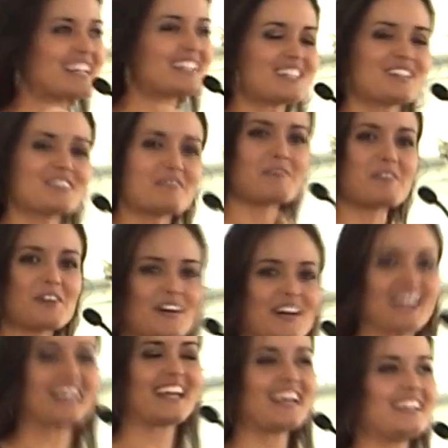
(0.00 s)
doesn't
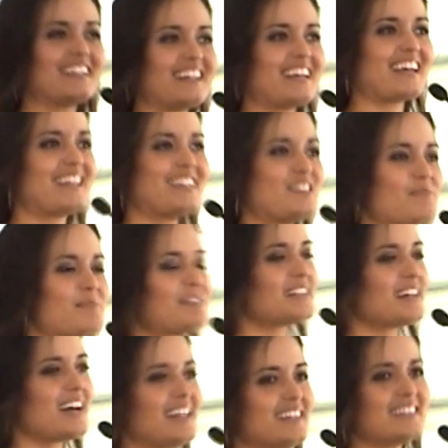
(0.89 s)
work, and
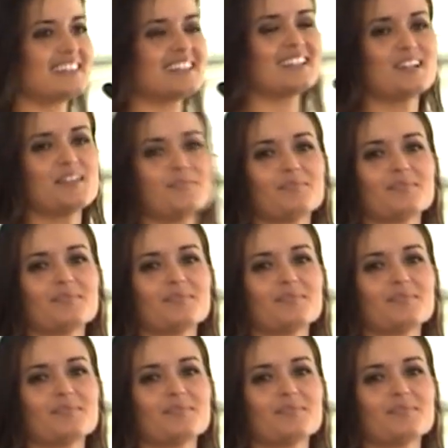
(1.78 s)
besides,